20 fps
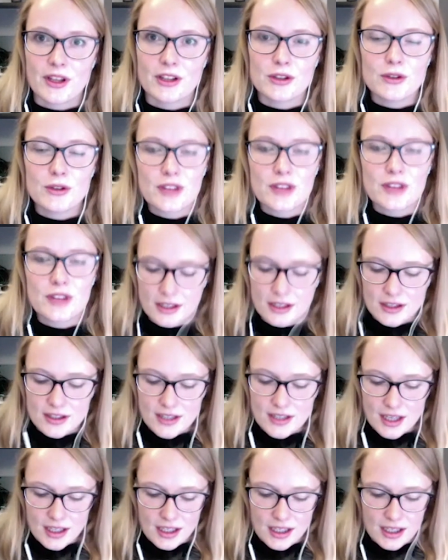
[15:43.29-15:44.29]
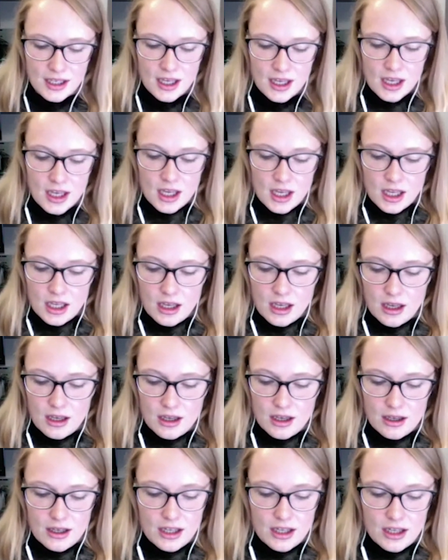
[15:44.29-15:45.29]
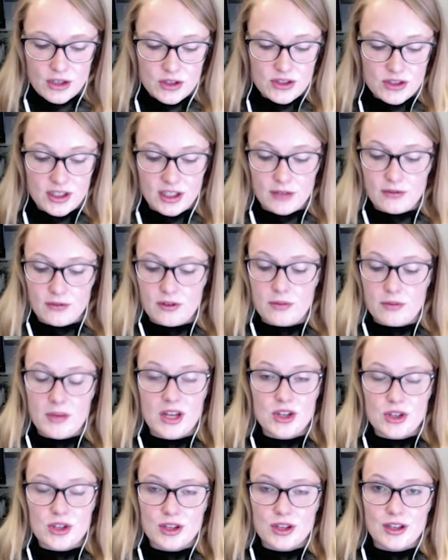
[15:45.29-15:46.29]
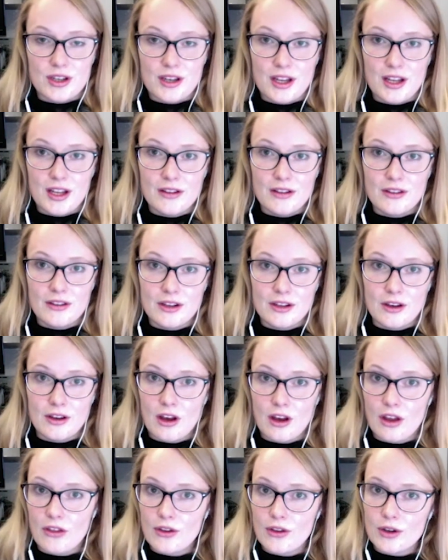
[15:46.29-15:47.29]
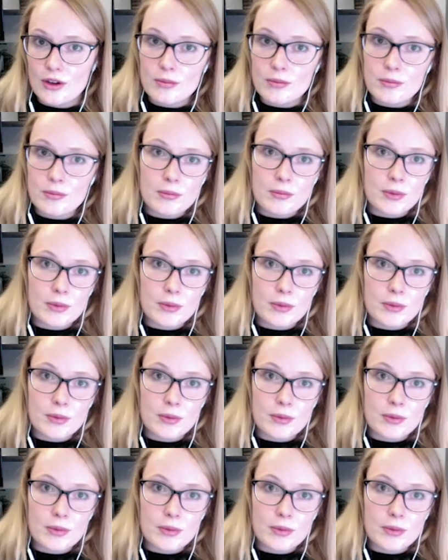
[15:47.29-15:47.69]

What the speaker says: Do you think there's any interesting information in the other